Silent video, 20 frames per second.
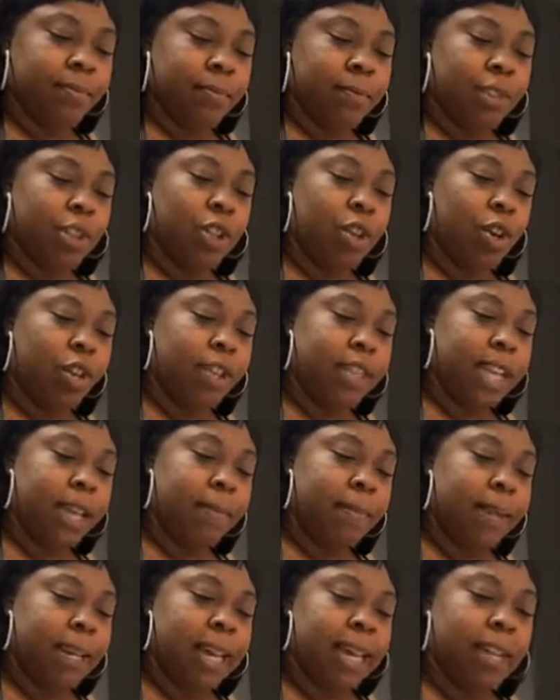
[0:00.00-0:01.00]
you're going to
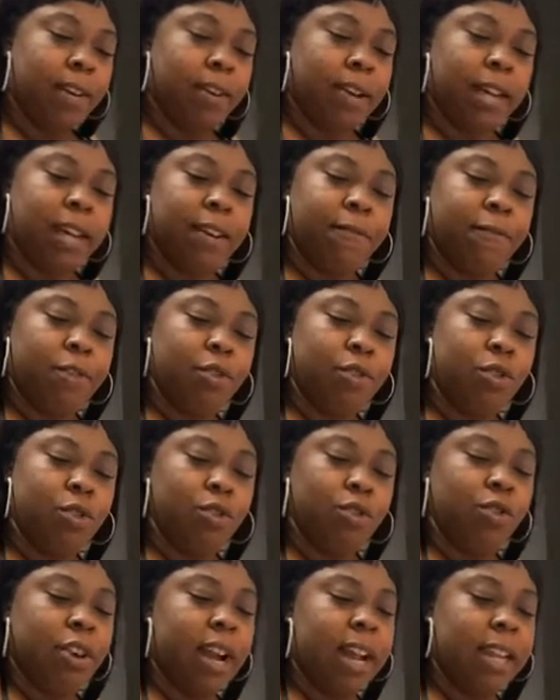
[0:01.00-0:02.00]
thank me later. And if you do
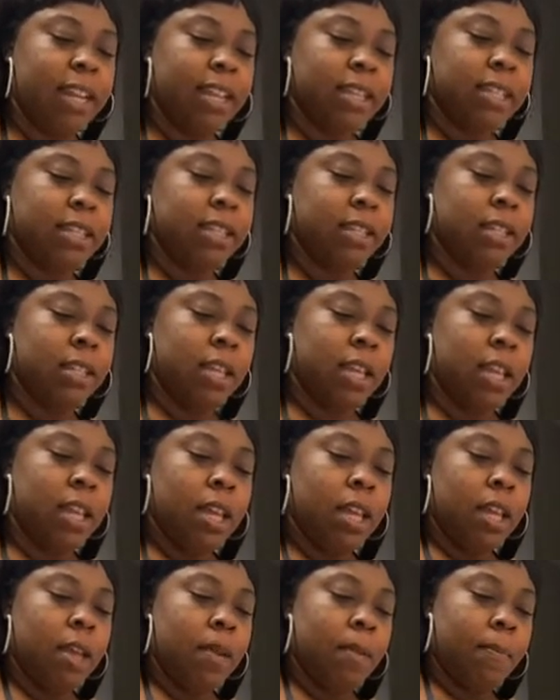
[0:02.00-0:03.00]
try this,
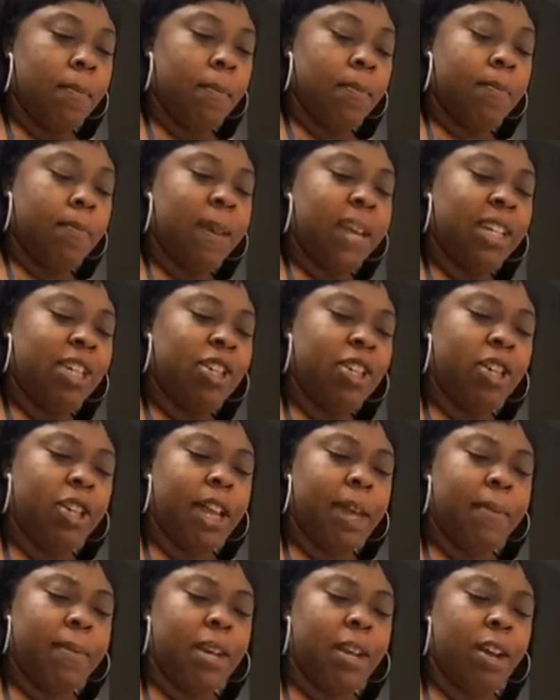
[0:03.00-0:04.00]
make sure you
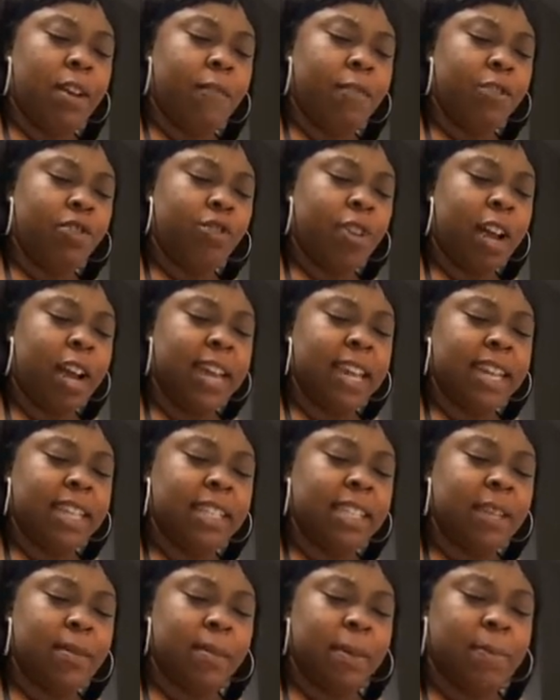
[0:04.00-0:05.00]
let me know if you try it and
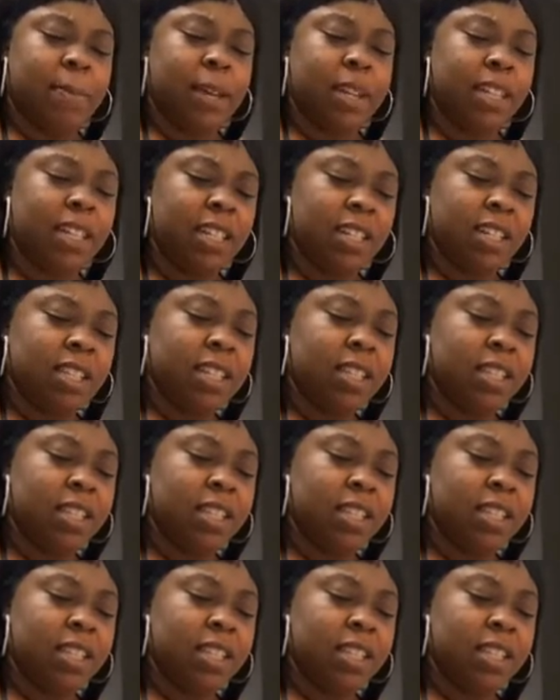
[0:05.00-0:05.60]
send me pictures.